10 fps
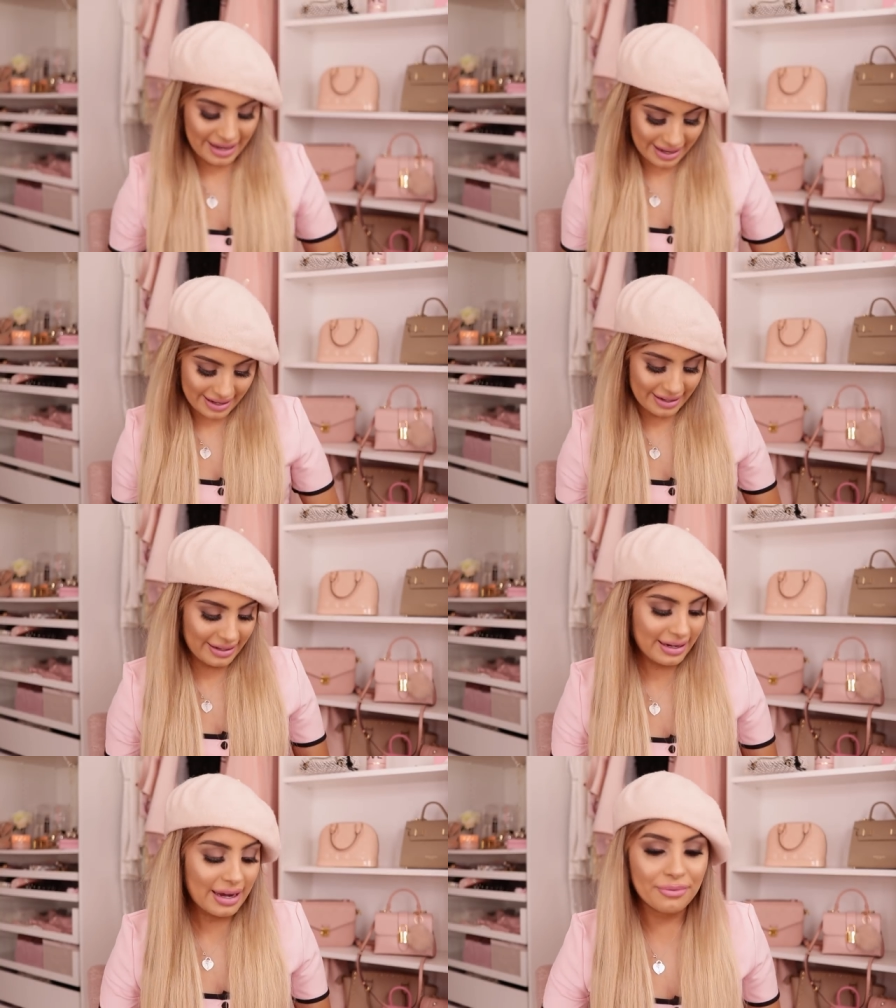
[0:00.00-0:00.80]

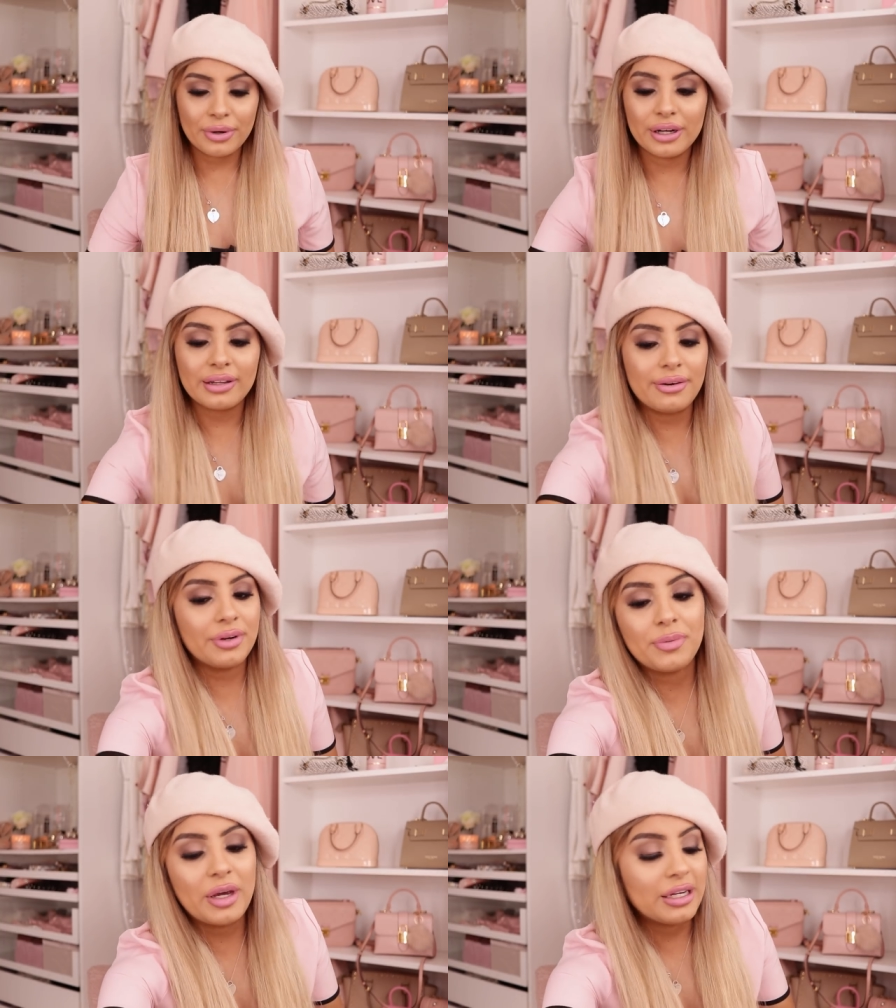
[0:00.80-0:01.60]
and worth
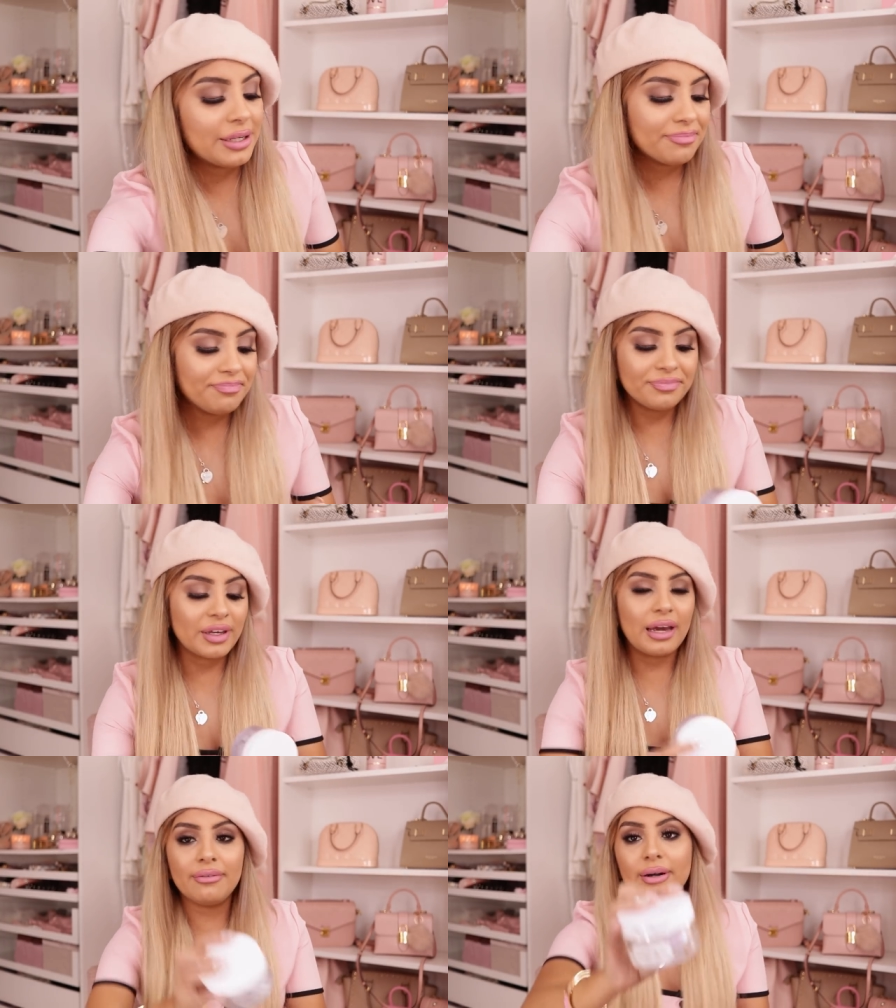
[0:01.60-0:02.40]
every penny.
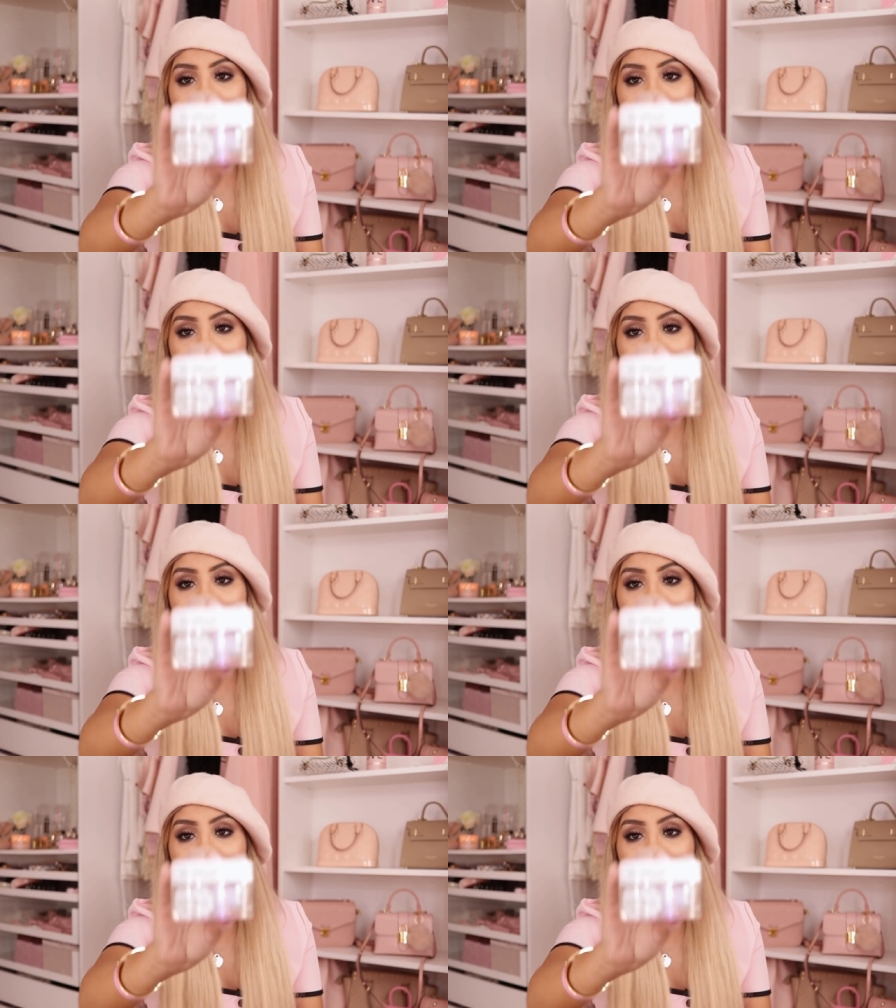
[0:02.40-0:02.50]
I've